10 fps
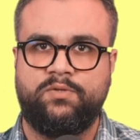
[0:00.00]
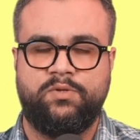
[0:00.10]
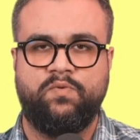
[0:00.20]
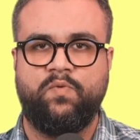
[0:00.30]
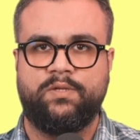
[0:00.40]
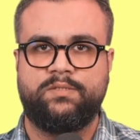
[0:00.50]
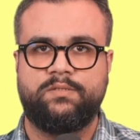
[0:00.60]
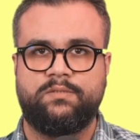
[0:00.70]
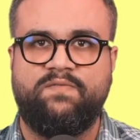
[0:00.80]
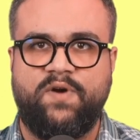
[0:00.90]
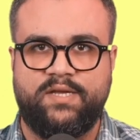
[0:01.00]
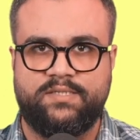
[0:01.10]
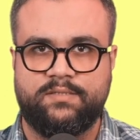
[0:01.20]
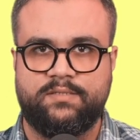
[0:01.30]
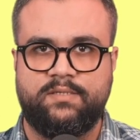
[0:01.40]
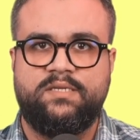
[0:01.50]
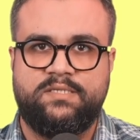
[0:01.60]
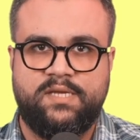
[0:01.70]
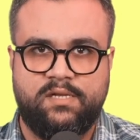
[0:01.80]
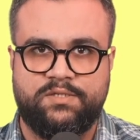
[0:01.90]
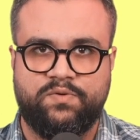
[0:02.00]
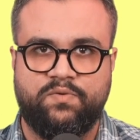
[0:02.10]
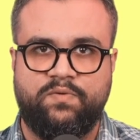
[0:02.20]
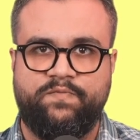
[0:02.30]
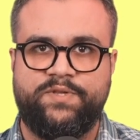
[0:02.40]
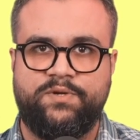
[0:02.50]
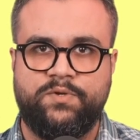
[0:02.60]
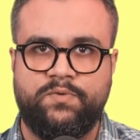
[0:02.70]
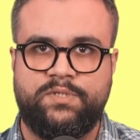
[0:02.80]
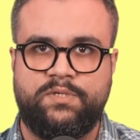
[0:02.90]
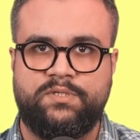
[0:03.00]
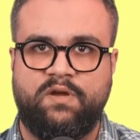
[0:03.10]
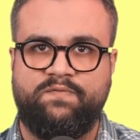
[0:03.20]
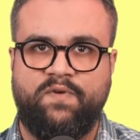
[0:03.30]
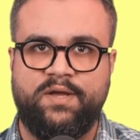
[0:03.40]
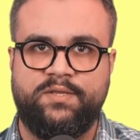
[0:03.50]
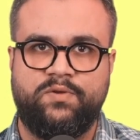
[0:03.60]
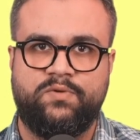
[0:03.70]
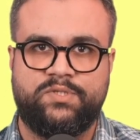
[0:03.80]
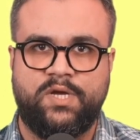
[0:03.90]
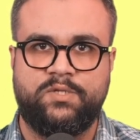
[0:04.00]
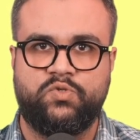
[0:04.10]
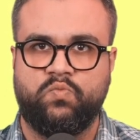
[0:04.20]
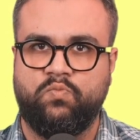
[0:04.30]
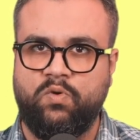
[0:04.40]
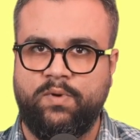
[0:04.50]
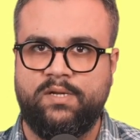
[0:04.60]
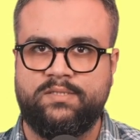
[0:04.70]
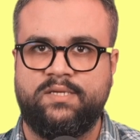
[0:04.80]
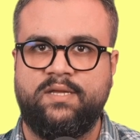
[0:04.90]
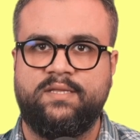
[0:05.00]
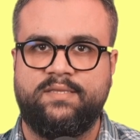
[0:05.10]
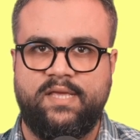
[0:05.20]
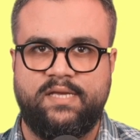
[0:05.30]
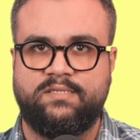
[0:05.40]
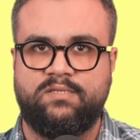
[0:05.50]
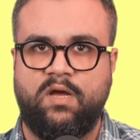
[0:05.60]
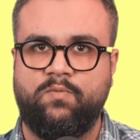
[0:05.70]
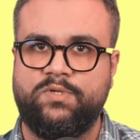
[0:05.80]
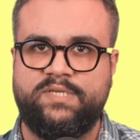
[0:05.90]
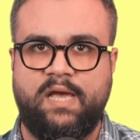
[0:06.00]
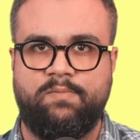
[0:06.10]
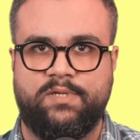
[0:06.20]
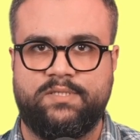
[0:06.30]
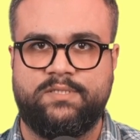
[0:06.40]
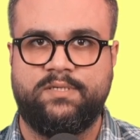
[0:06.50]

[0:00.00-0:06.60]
into new ones. Devices. This tells you whether users are finding your site through mobiles, desktop, or tablets.